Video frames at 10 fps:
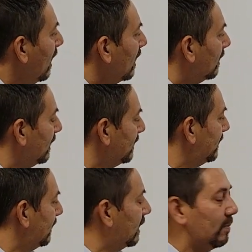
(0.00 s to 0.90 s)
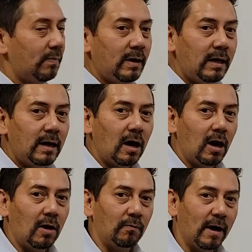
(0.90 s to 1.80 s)
This can be
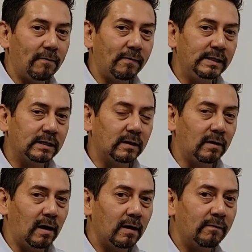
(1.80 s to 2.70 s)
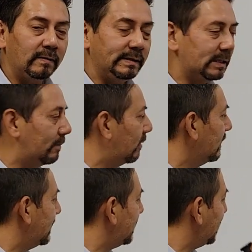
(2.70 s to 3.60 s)
a reference clock from somewhere in
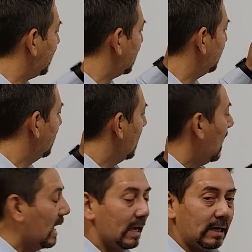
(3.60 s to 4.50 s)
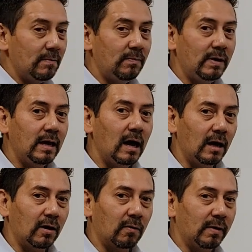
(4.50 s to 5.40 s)
the system. It can be a
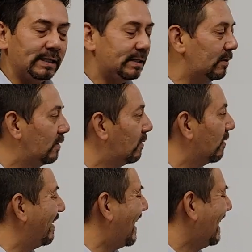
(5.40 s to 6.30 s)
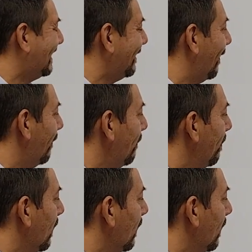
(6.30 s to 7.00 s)
crystal or an XO.